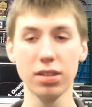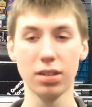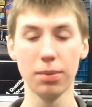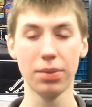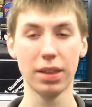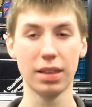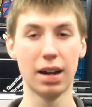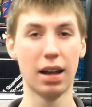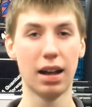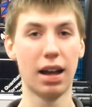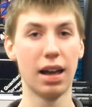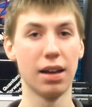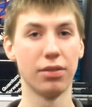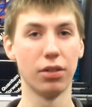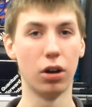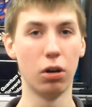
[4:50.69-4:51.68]
is something that I
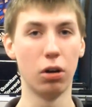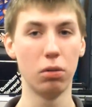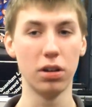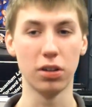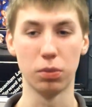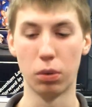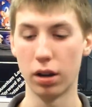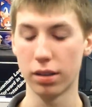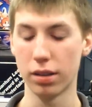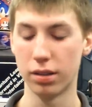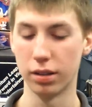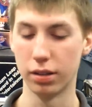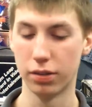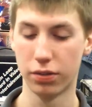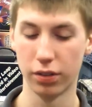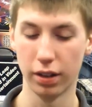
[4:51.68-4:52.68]
have always
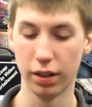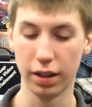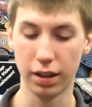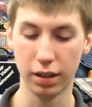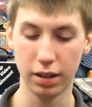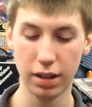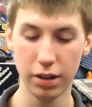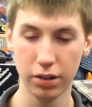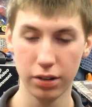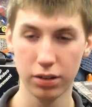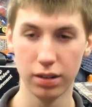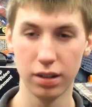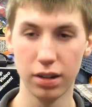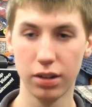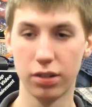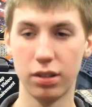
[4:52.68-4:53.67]
wanted for like years
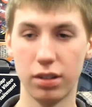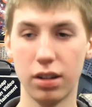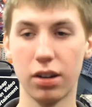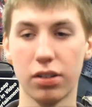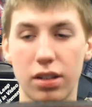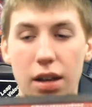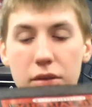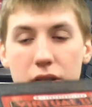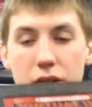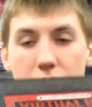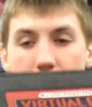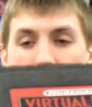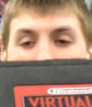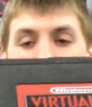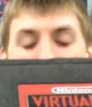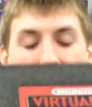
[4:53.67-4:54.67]
and years and years, and I was
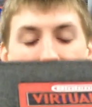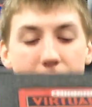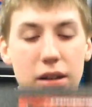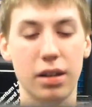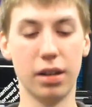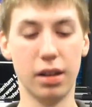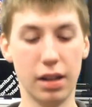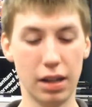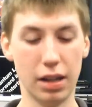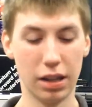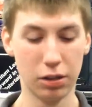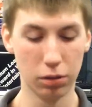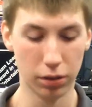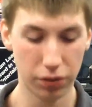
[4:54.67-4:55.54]
so happy to